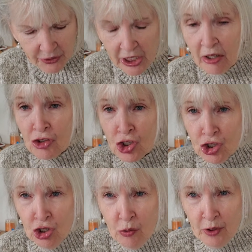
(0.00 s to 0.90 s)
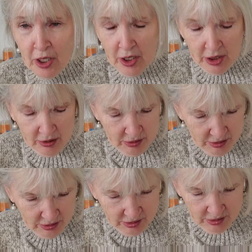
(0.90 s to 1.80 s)
think I've shown it yet.
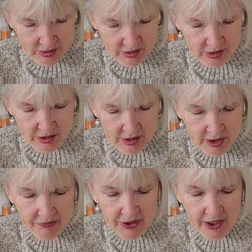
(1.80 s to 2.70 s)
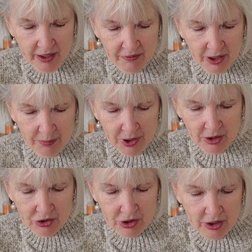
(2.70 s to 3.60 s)
If I have, I
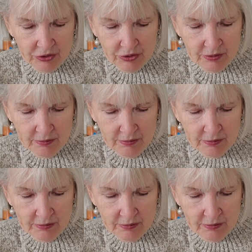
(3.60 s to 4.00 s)
apologize.